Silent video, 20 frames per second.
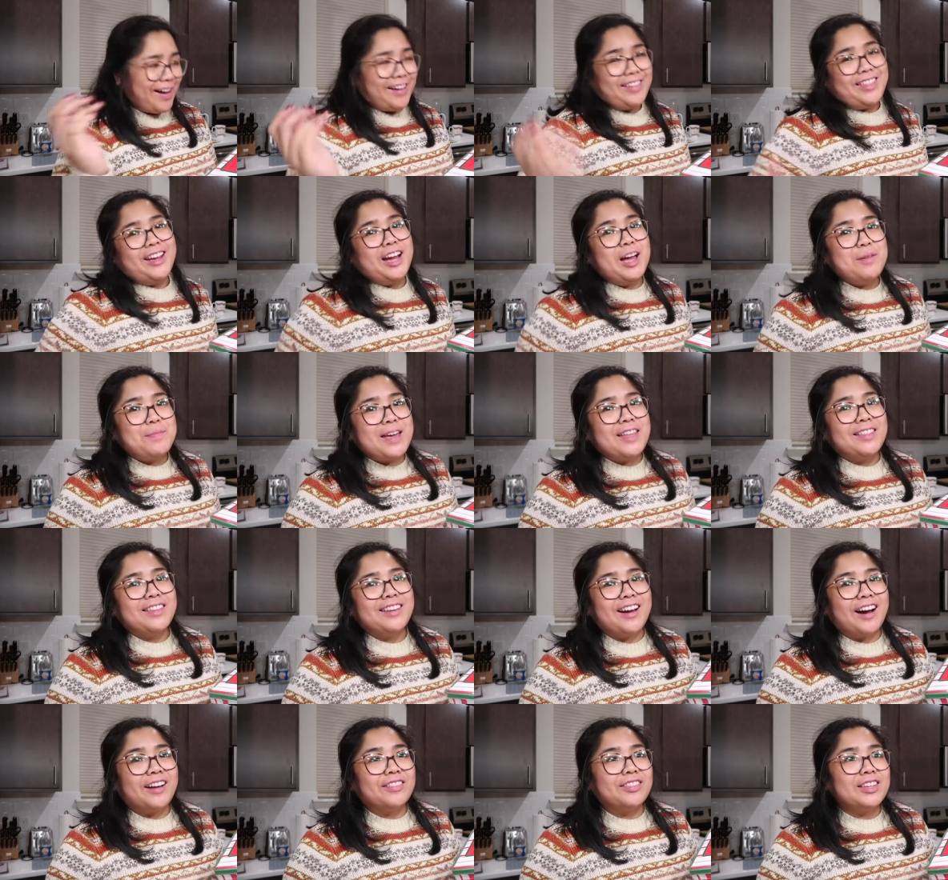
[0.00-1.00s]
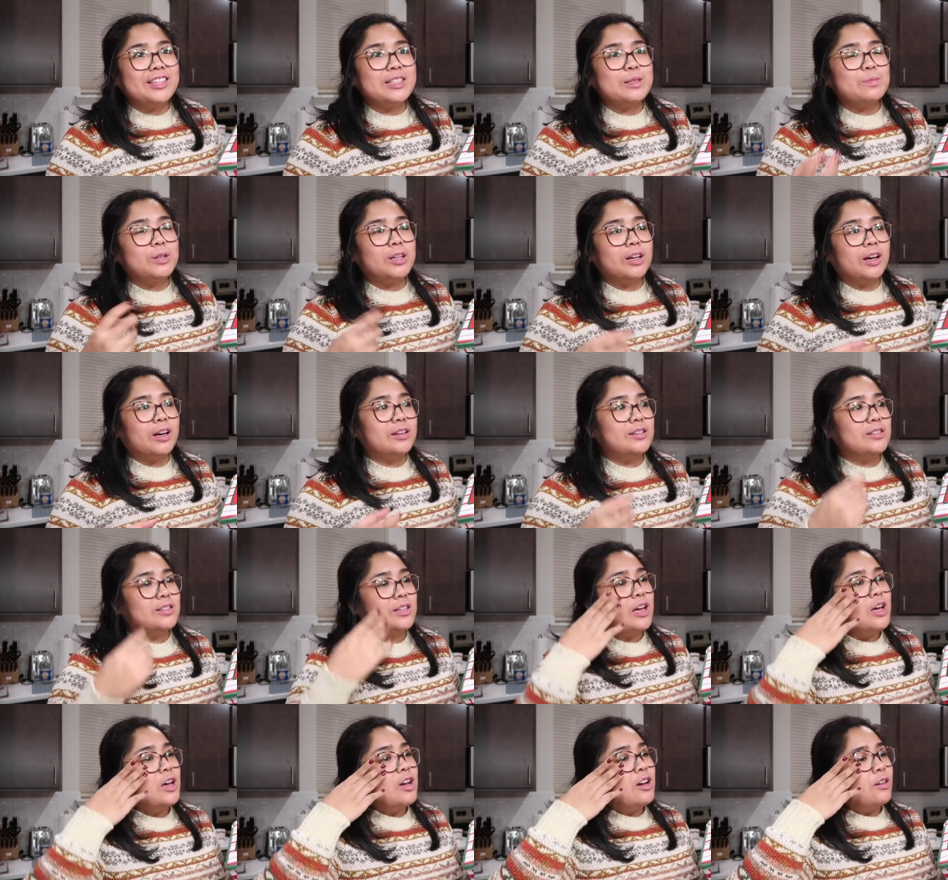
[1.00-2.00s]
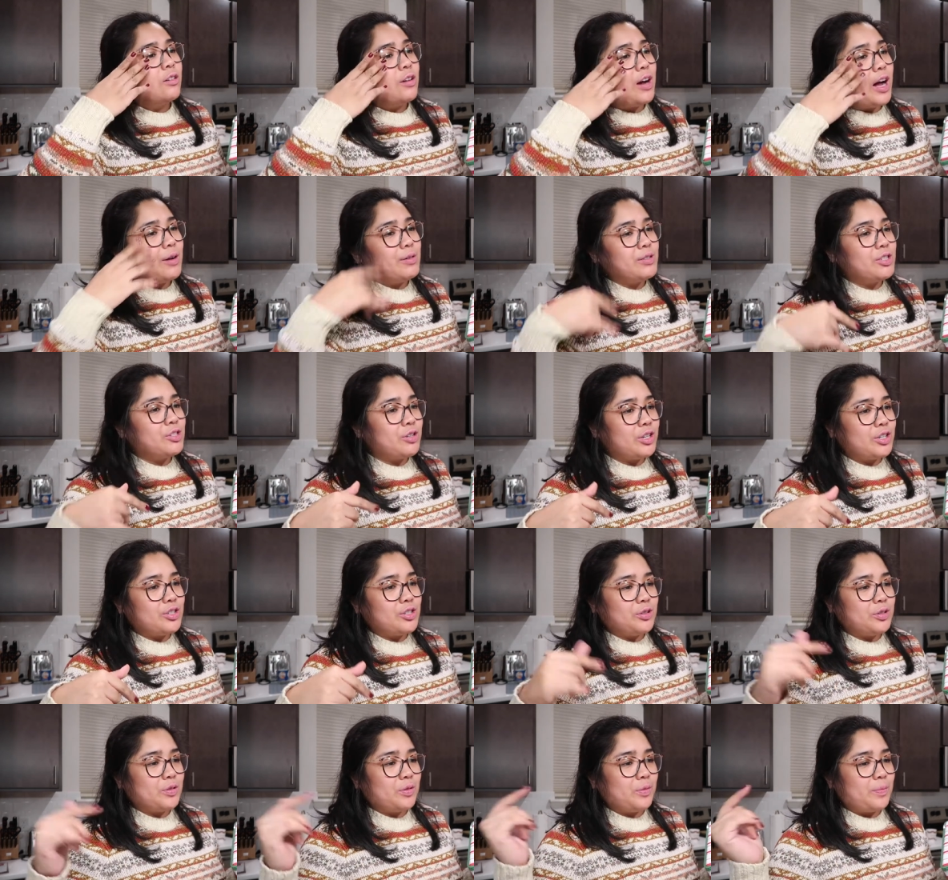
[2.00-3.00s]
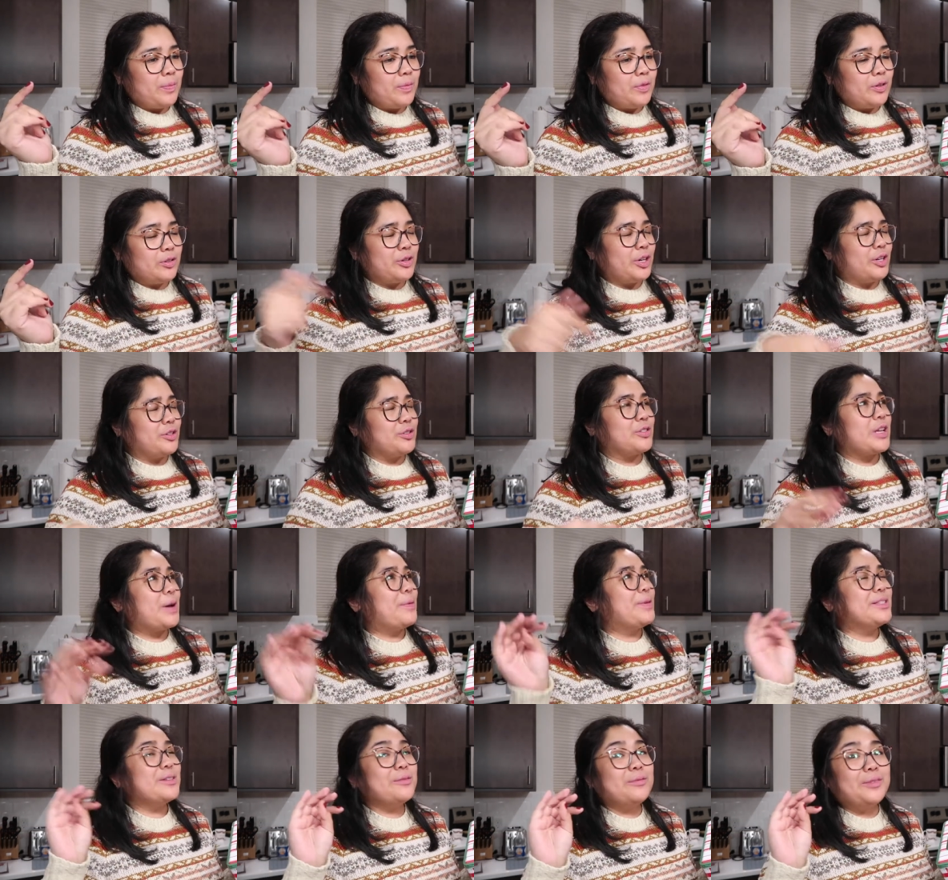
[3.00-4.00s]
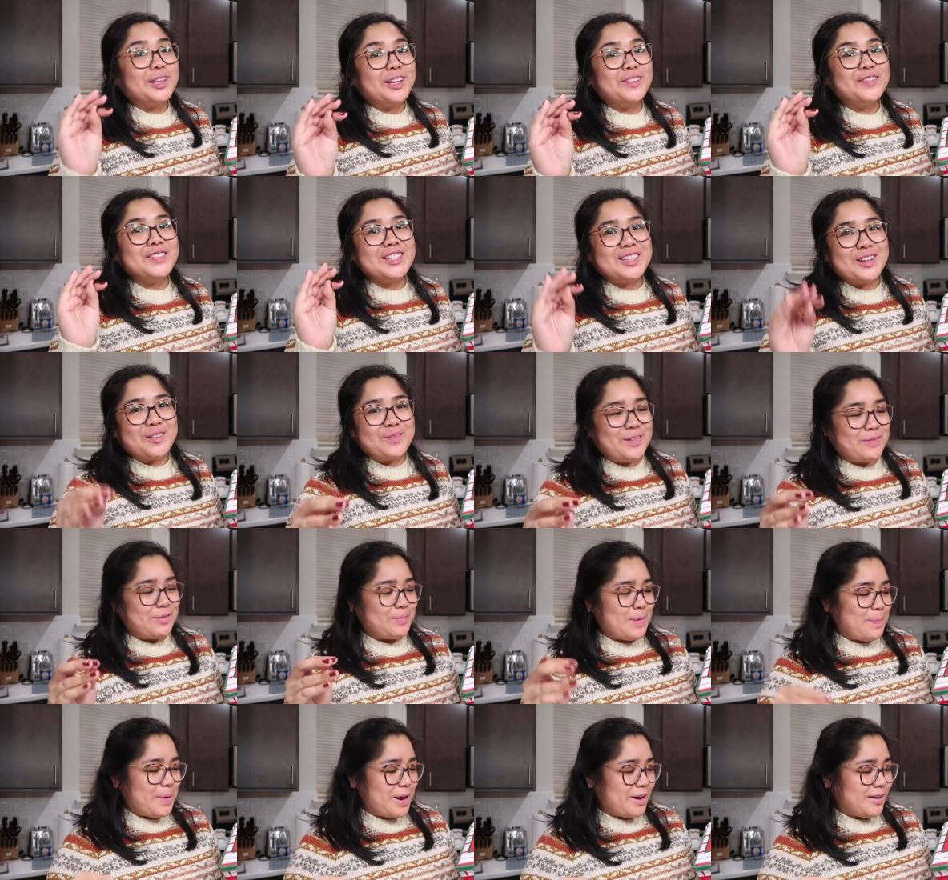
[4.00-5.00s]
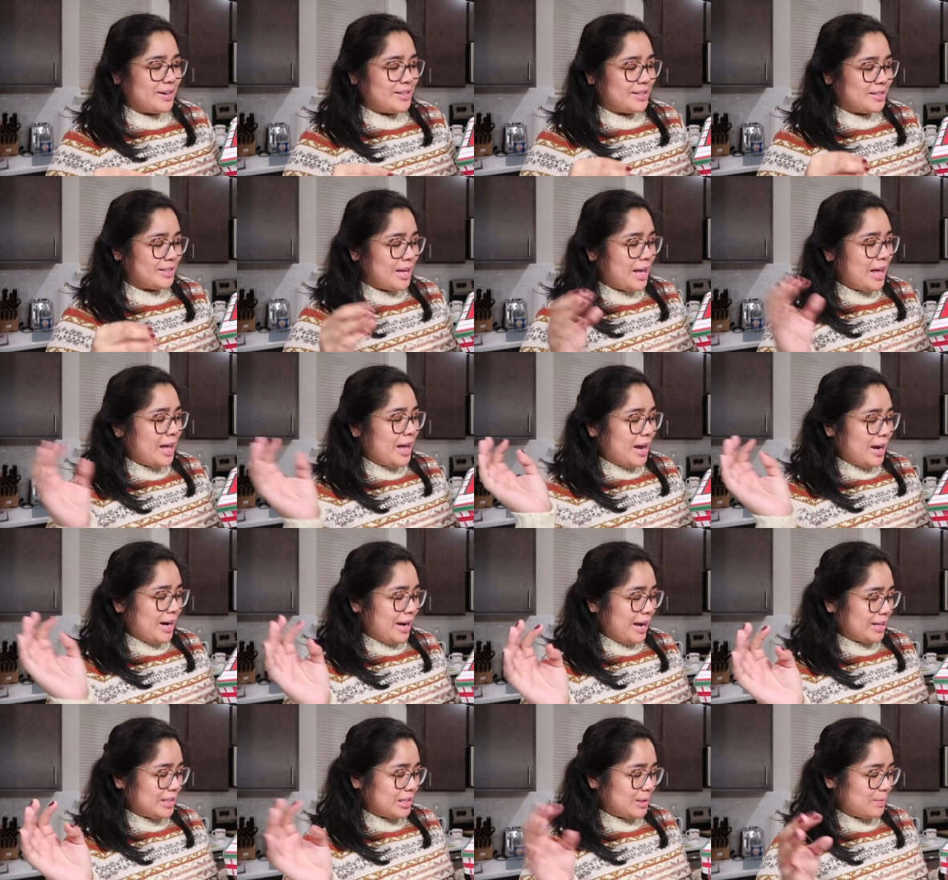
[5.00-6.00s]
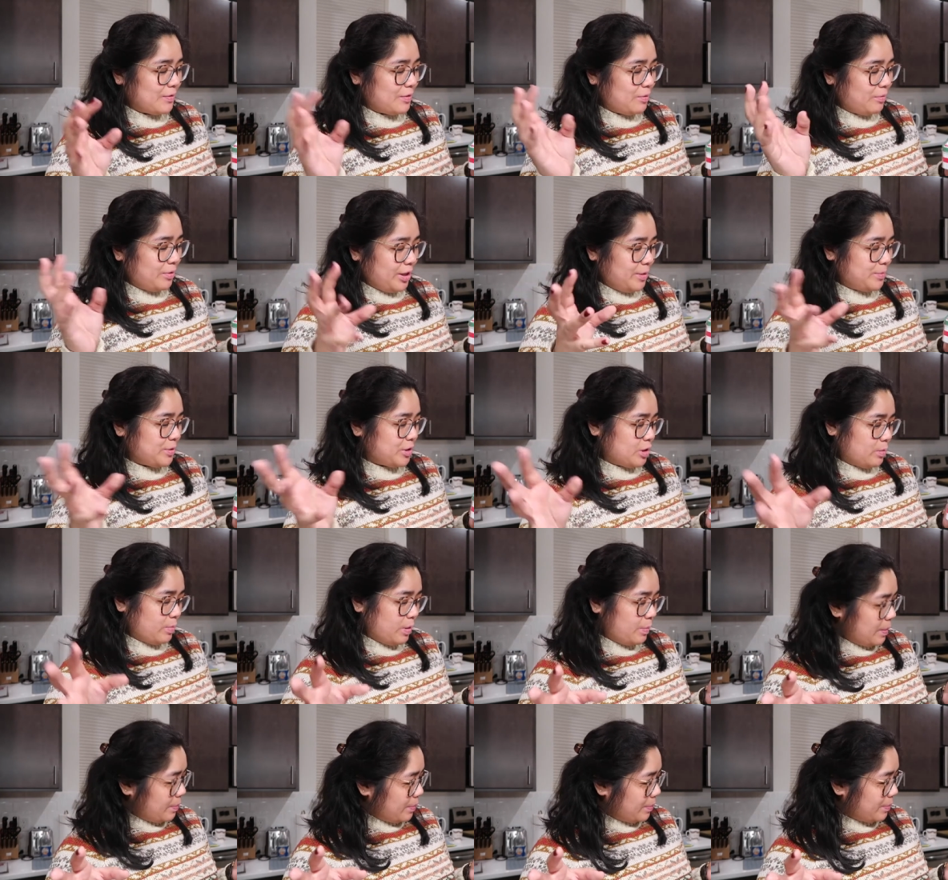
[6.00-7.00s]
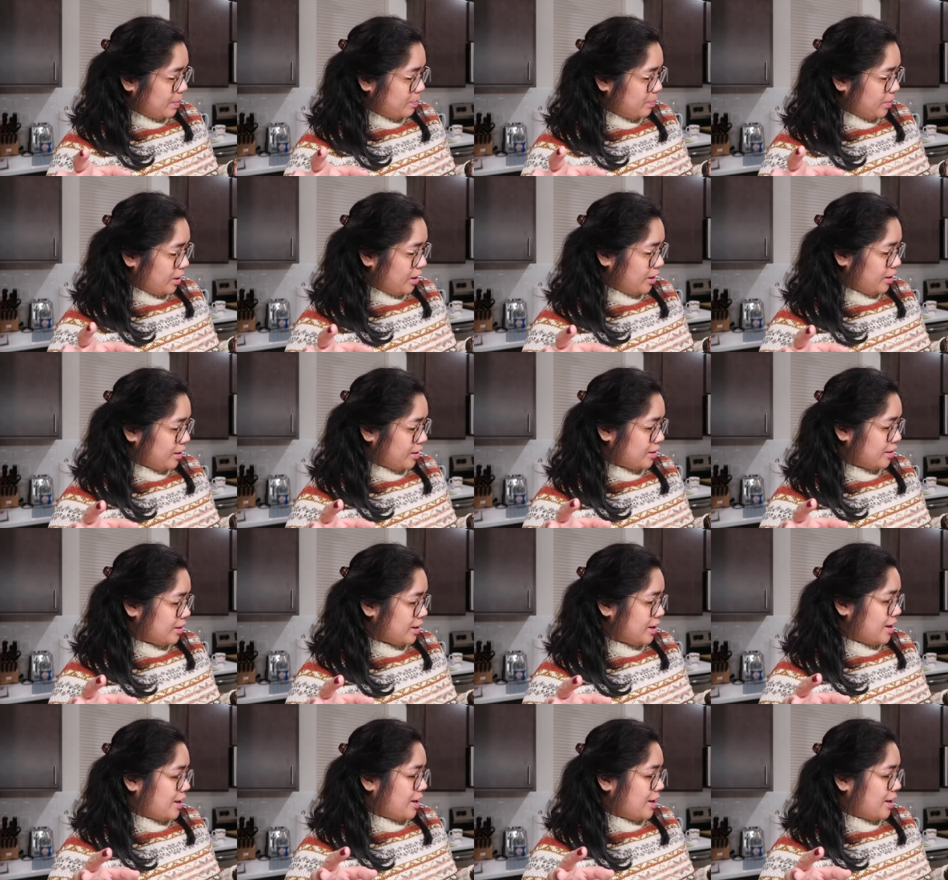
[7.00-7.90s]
I think I mainly got this because I went to Trader Joe's, or Trader Joe's, I went to Williams-Sonoma with my parents, and I had some of the Williams-Sonoma peppermint bark.